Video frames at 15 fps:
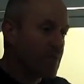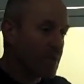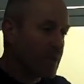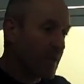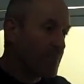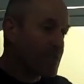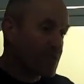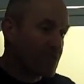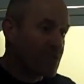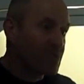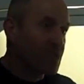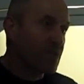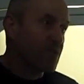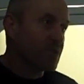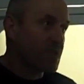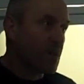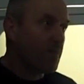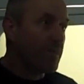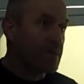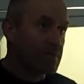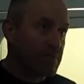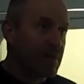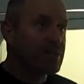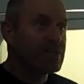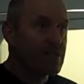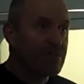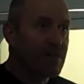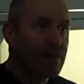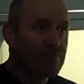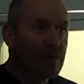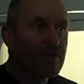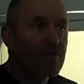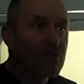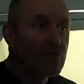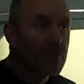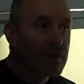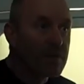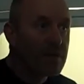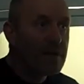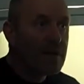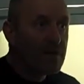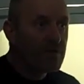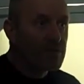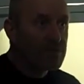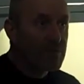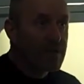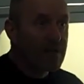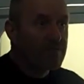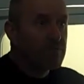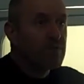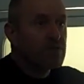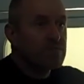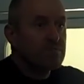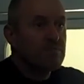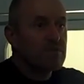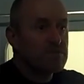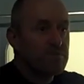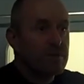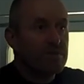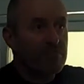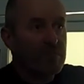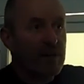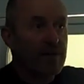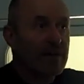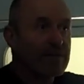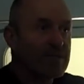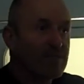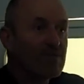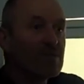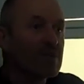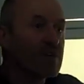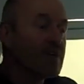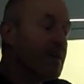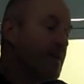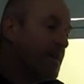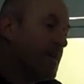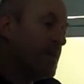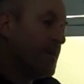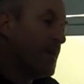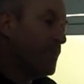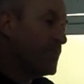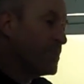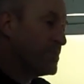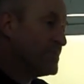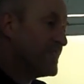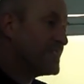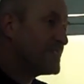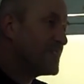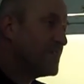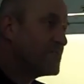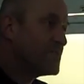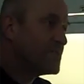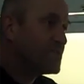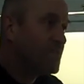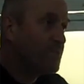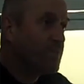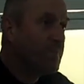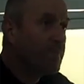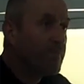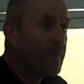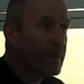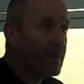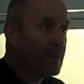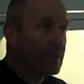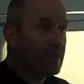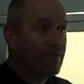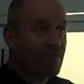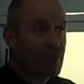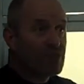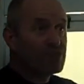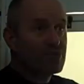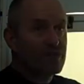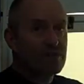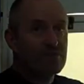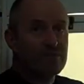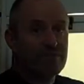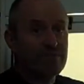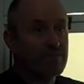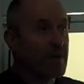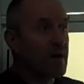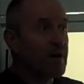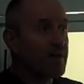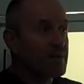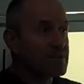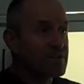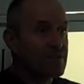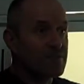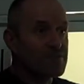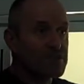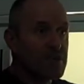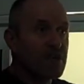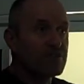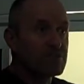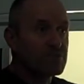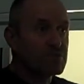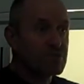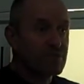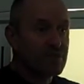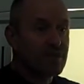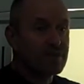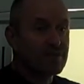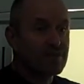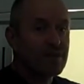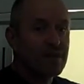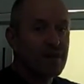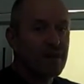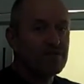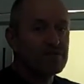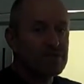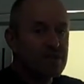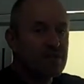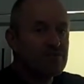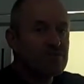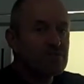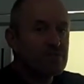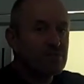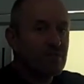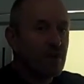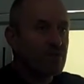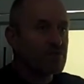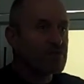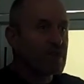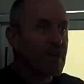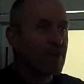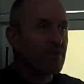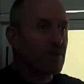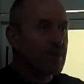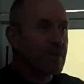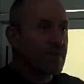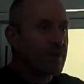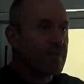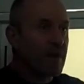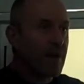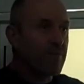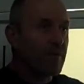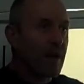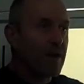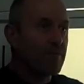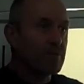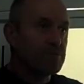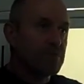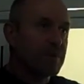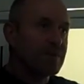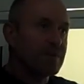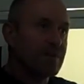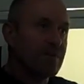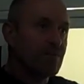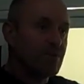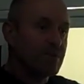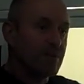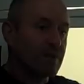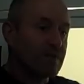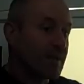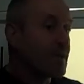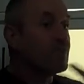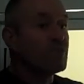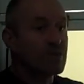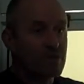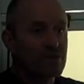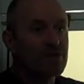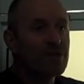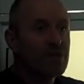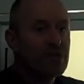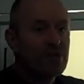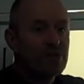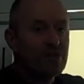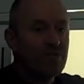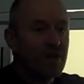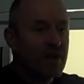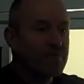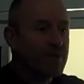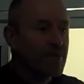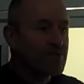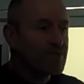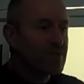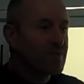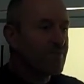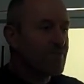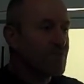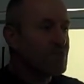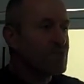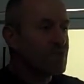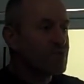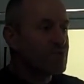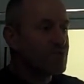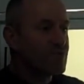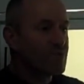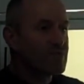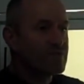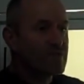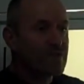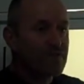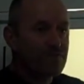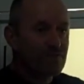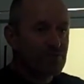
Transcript: chemists can design other compounds based around metformin, which may have a much better activity, and we can test those in a sort of an in vitro bioassay on cells, which then obviously gives us some clues to how much better they're working. Then we can develop those in the future into drugs which